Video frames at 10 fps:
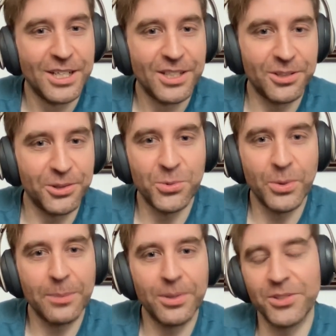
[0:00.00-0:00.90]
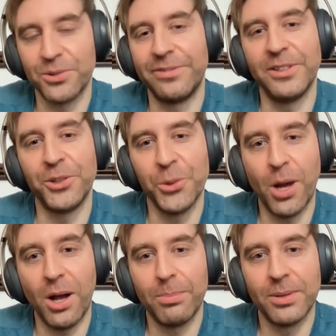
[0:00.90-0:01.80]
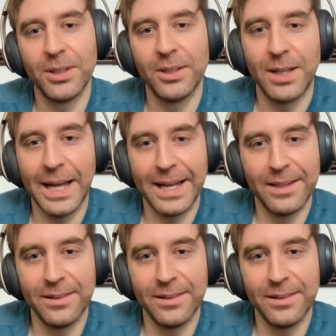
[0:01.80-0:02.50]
lose weight, because it will fill you up and